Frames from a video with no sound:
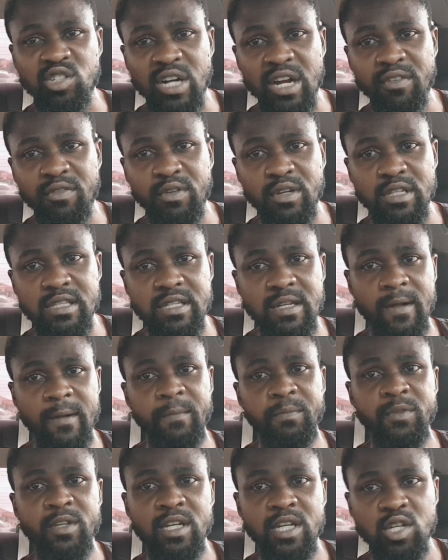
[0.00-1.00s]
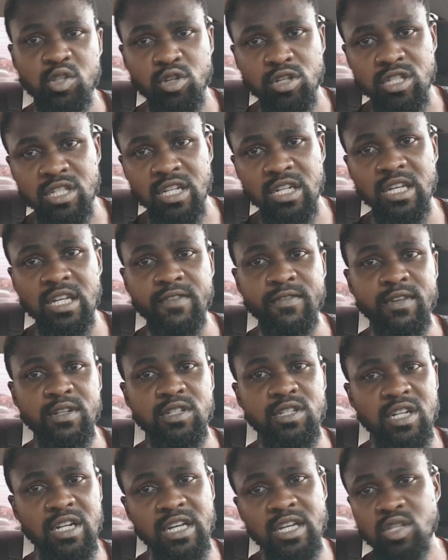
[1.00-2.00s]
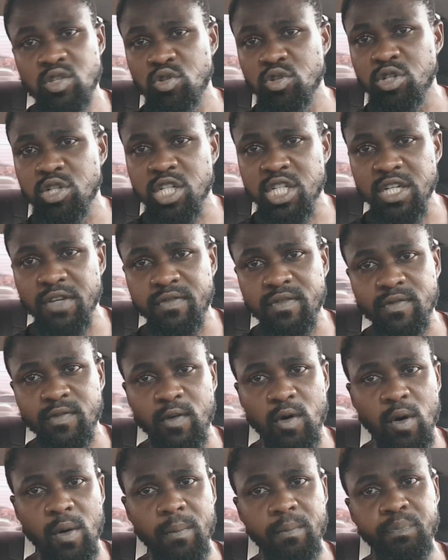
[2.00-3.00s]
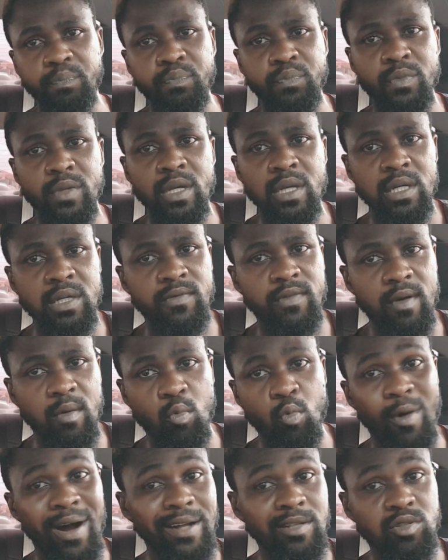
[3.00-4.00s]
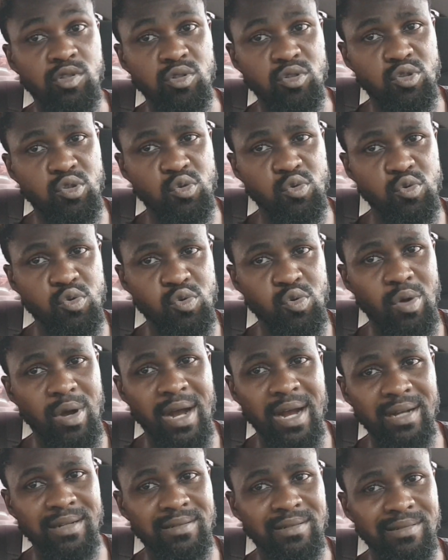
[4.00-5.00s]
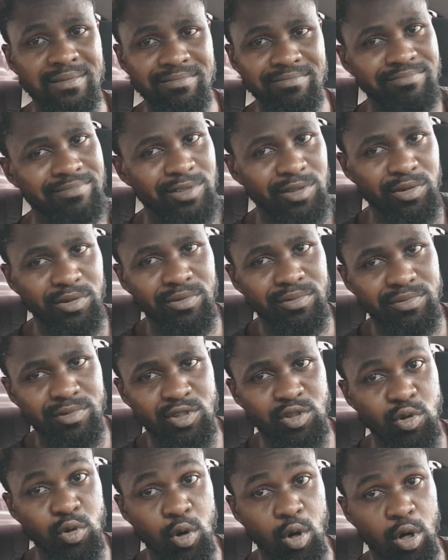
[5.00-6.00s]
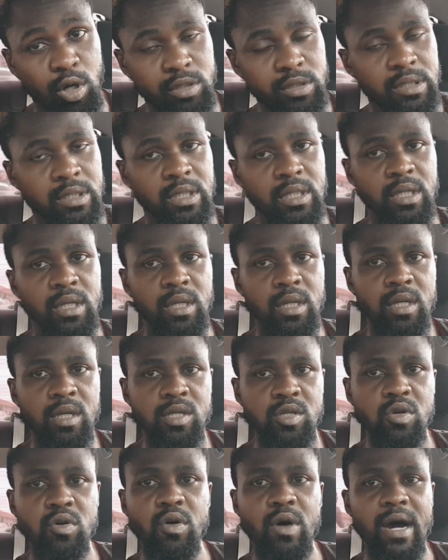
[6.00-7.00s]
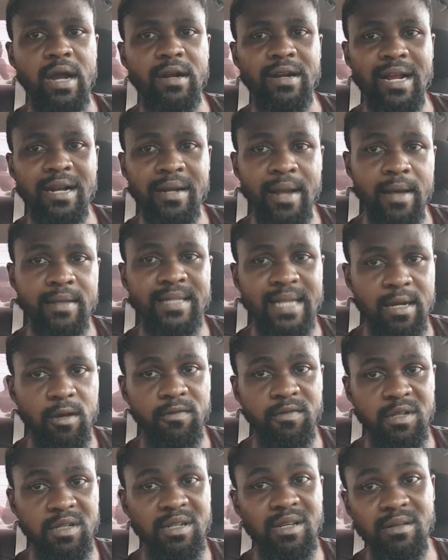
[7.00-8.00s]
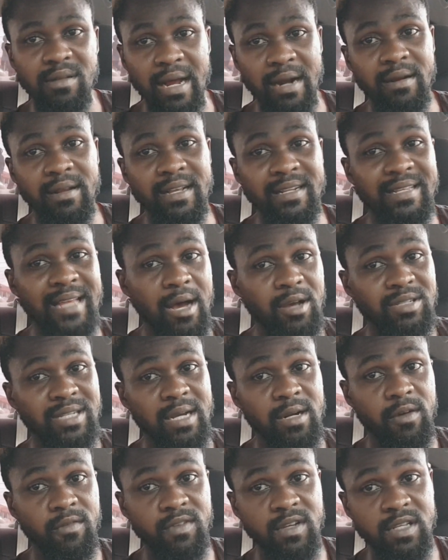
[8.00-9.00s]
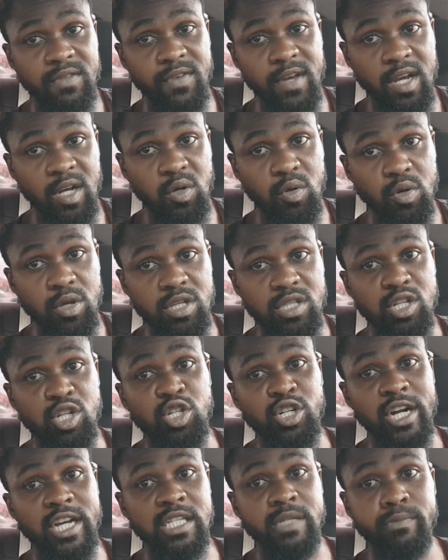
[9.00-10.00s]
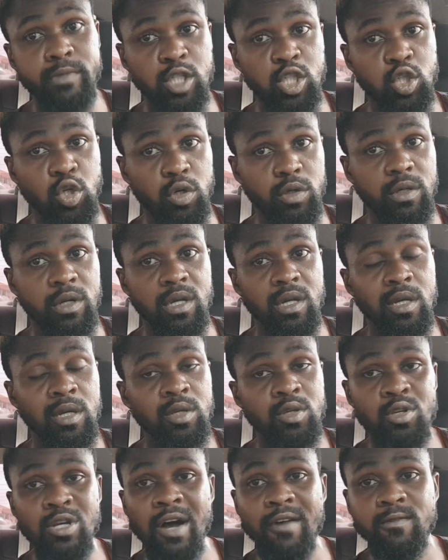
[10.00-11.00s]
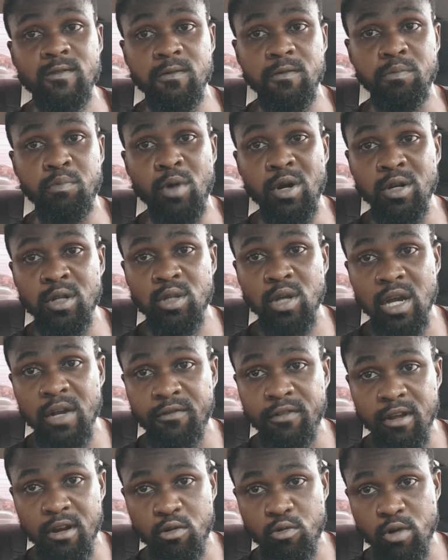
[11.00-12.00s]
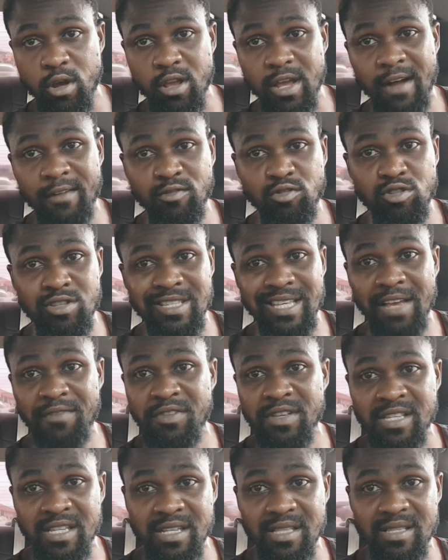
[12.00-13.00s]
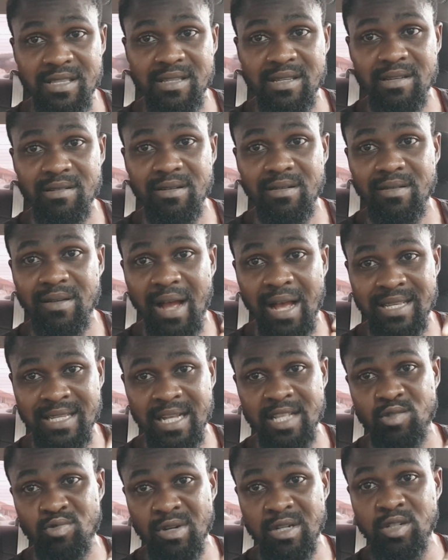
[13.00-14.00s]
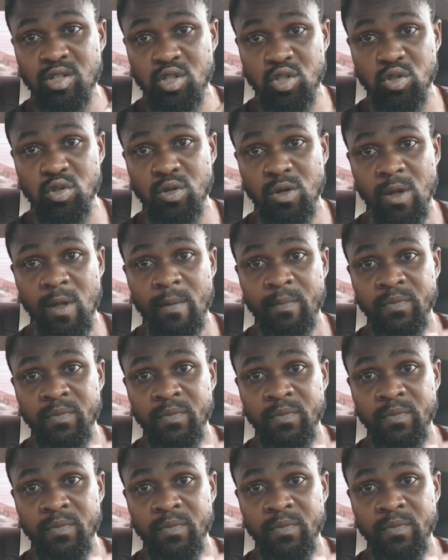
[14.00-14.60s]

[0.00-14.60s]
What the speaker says: drive it. It was delaying to shift from 1 to 2, and you know, so on. So another downside of this vehicle is the transmission. You have to monitor it very well. You have to service it as at when due,